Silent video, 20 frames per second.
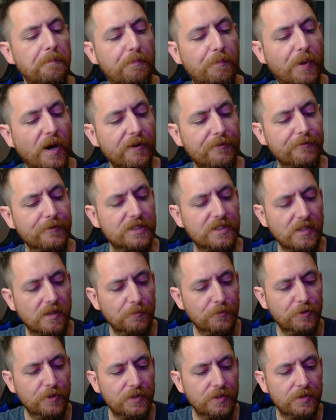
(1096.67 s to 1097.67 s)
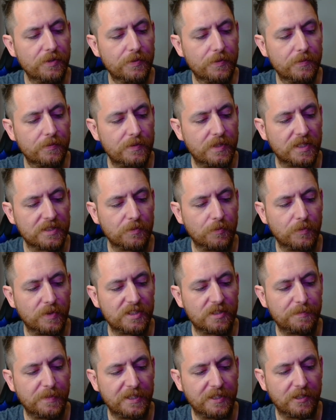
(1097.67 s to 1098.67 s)
But for someone who doesn't
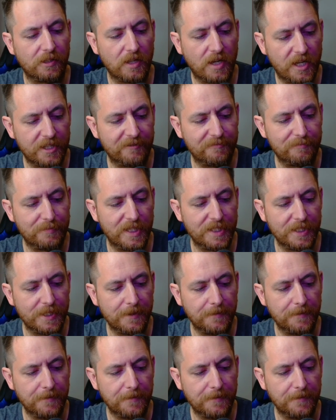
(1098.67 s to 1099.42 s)
want to spend a lot of money,